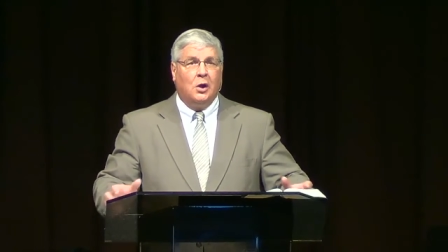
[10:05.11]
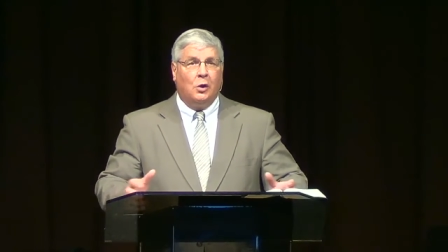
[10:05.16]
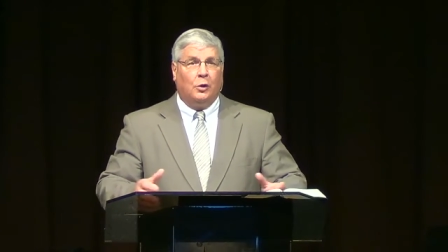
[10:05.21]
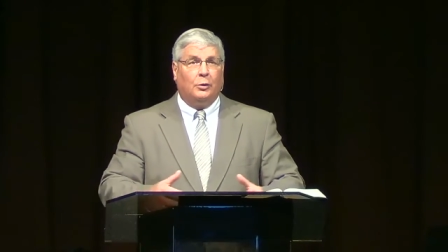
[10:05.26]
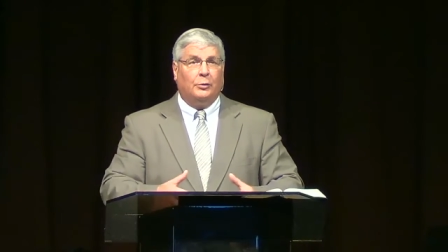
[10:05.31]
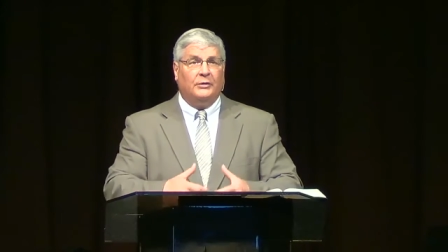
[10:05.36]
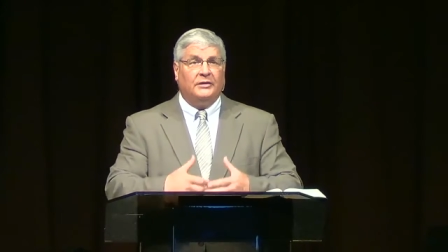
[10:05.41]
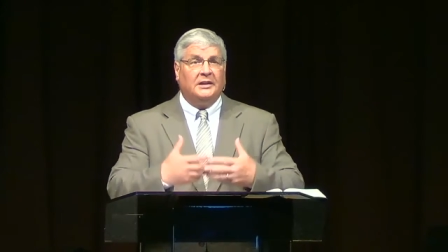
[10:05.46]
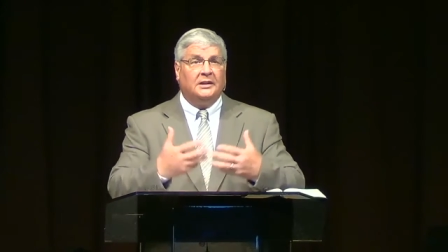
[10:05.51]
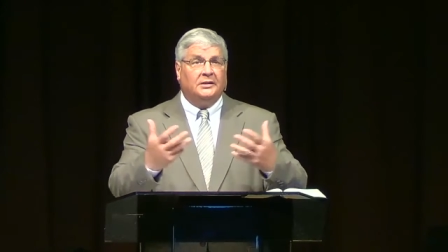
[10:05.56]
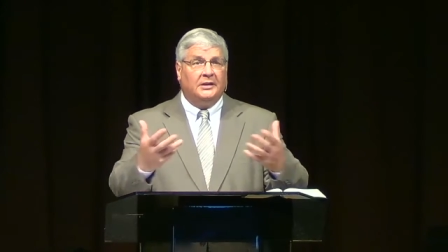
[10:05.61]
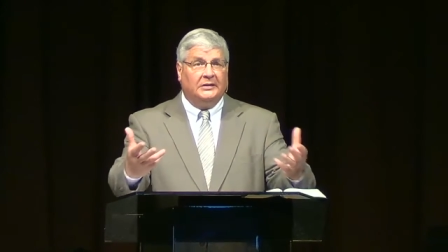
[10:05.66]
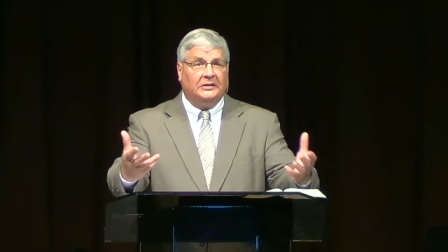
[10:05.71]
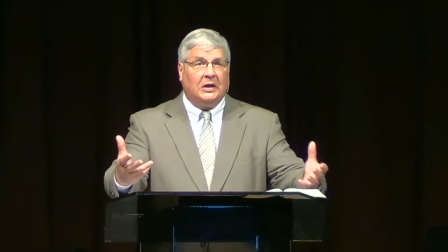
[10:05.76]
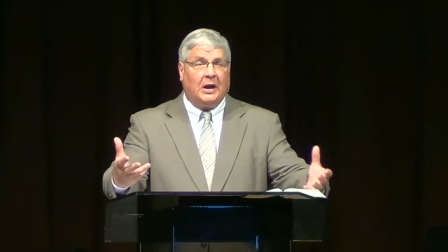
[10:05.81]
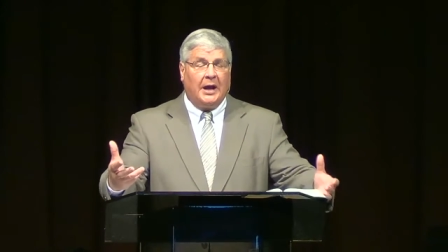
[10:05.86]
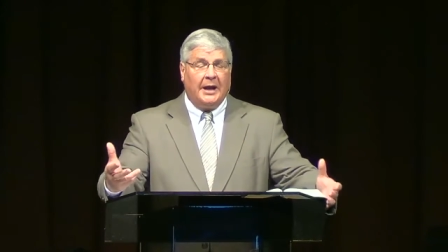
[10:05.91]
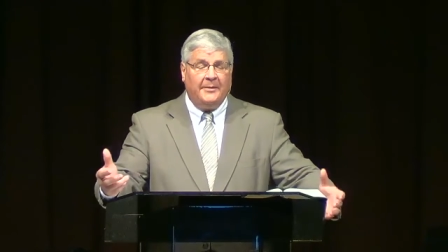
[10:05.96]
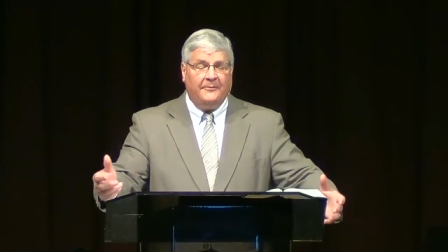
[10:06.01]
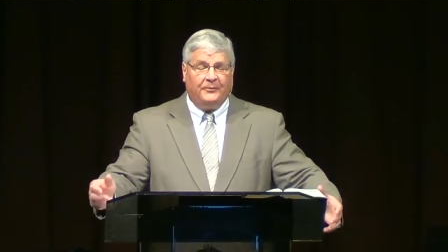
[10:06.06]
or within the
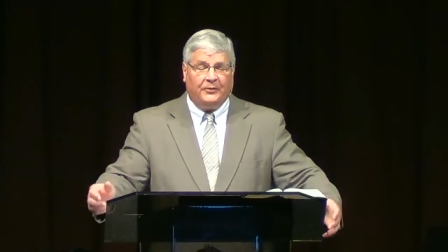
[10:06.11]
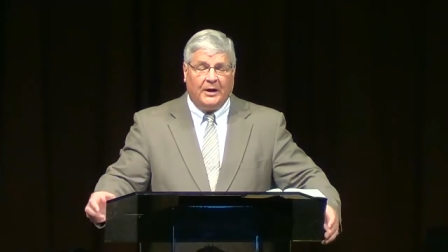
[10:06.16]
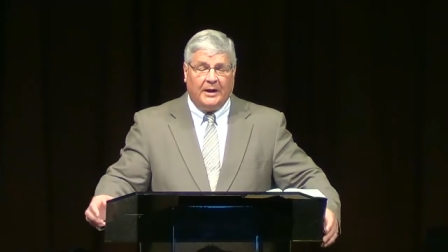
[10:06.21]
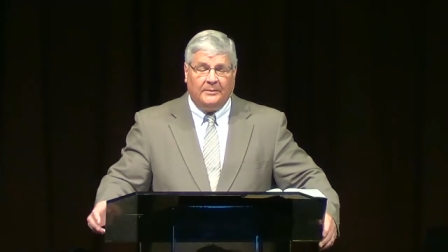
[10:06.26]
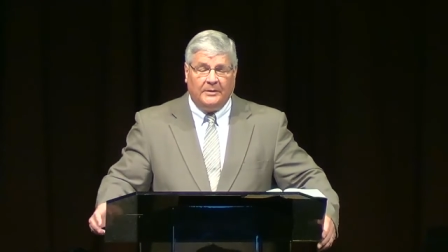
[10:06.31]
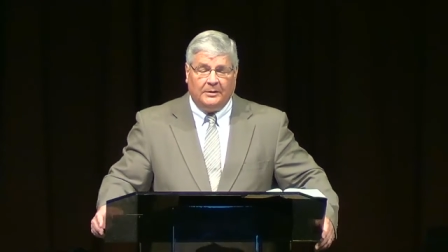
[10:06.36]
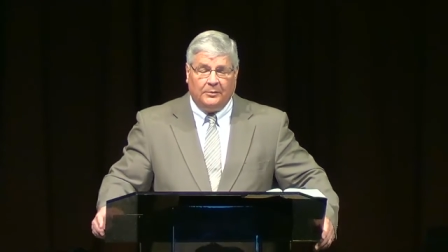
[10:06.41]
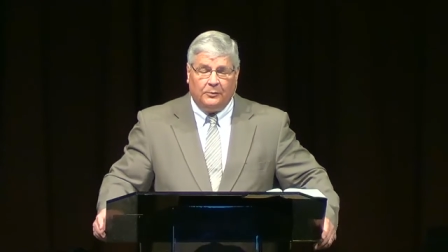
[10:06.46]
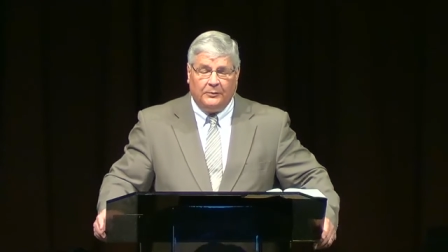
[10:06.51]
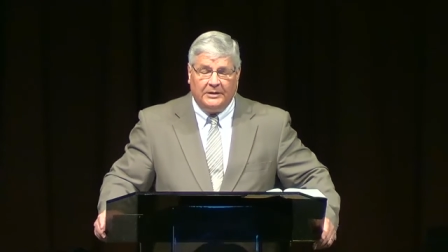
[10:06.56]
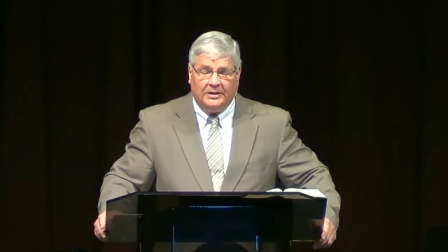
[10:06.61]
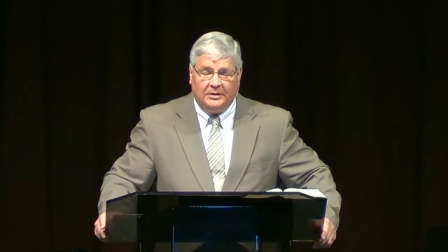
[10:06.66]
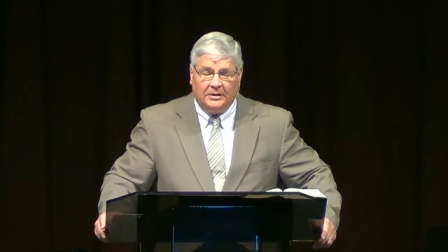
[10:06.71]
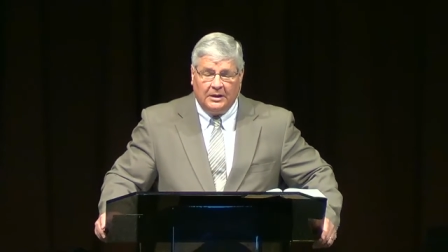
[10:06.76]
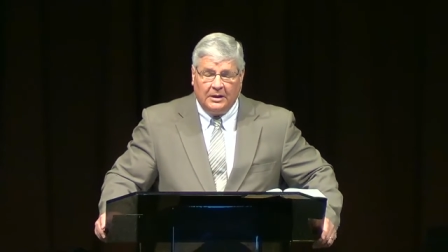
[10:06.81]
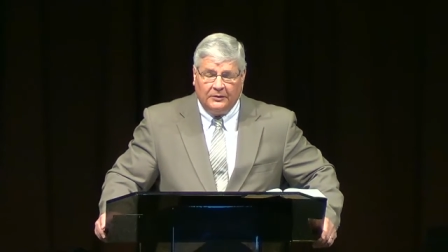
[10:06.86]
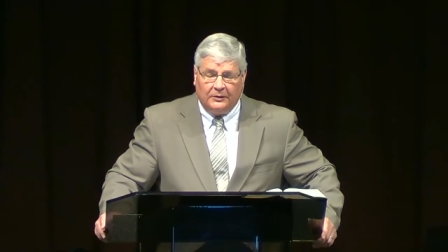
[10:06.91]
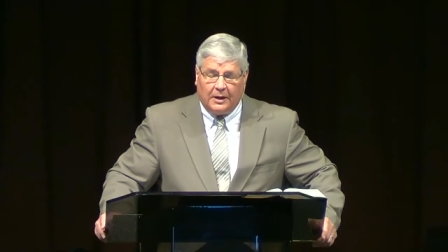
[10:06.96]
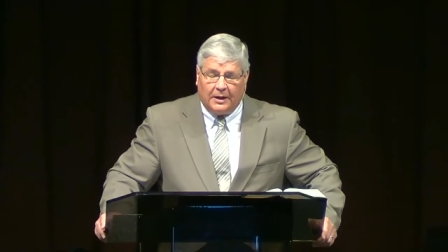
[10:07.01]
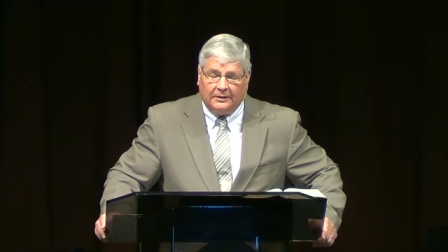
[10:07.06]
time frame that we
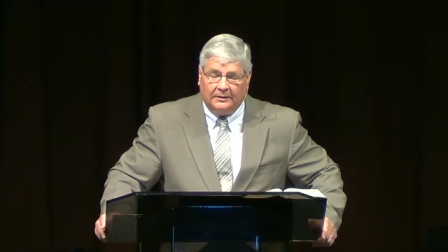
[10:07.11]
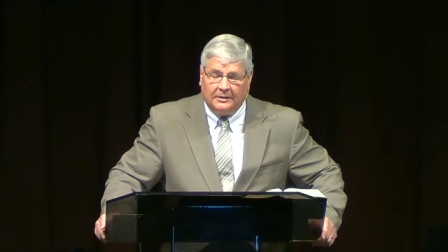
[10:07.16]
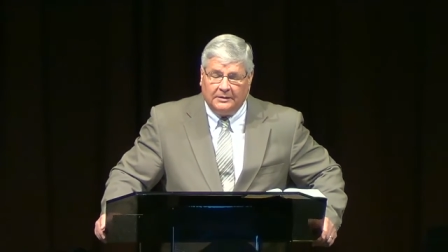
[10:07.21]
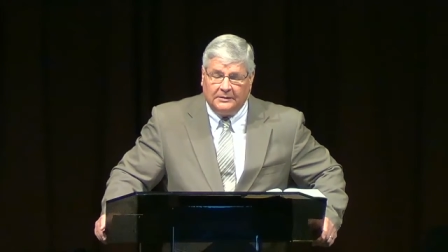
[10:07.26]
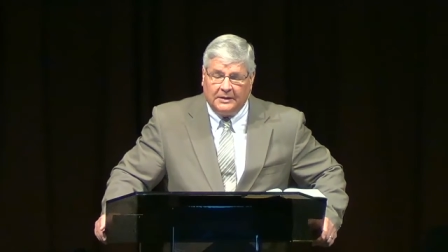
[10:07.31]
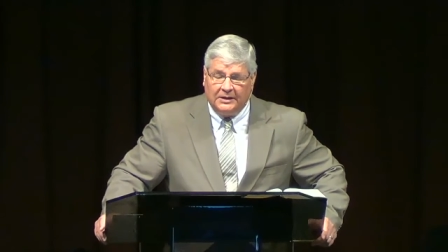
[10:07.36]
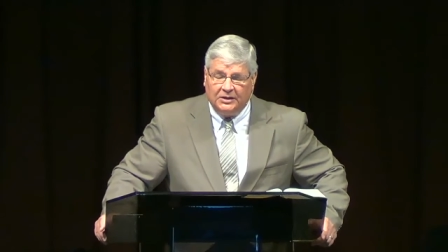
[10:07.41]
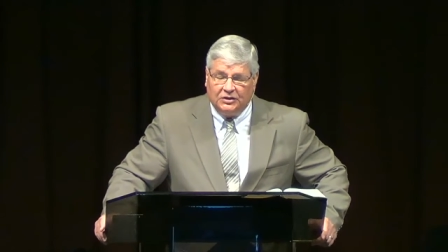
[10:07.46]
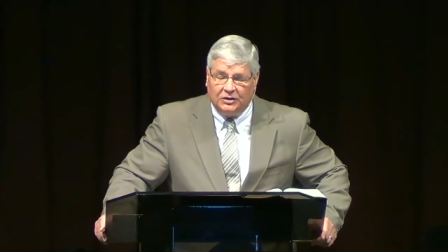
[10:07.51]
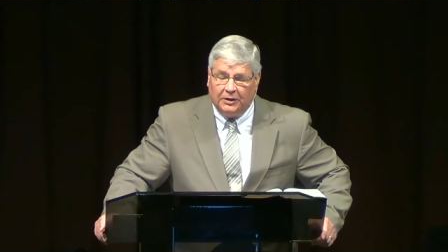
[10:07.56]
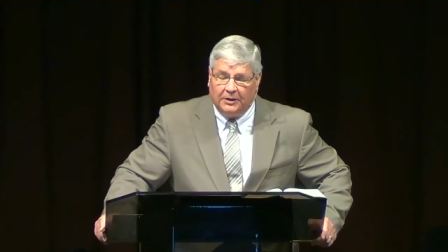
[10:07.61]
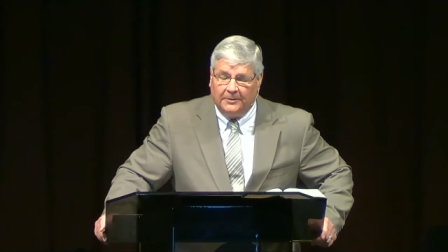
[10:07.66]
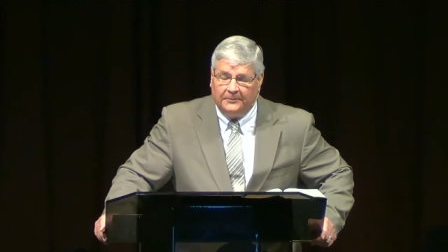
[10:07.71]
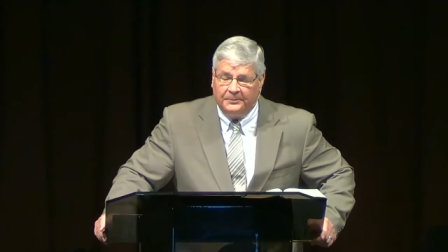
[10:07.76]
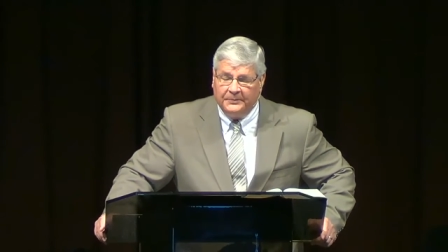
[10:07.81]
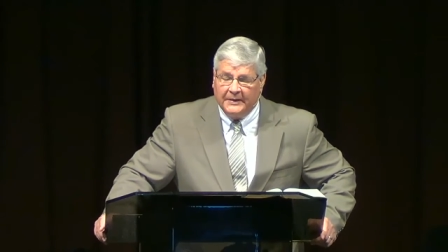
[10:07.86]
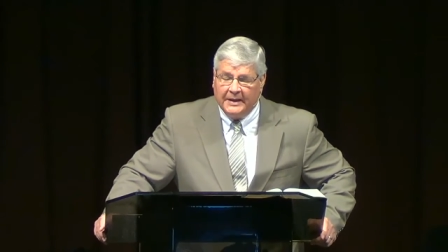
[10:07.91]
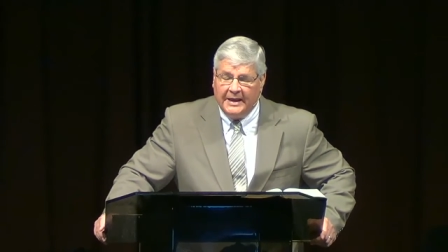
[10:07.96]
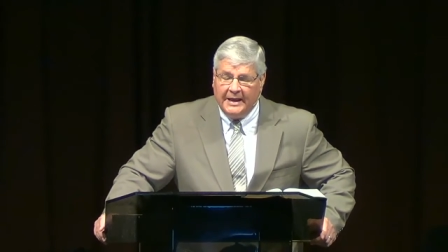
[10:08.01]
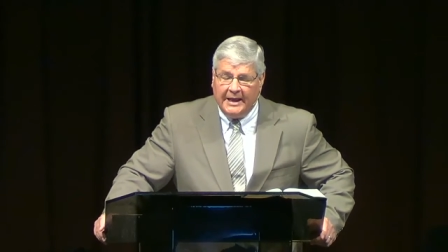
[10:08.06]
thought that they should.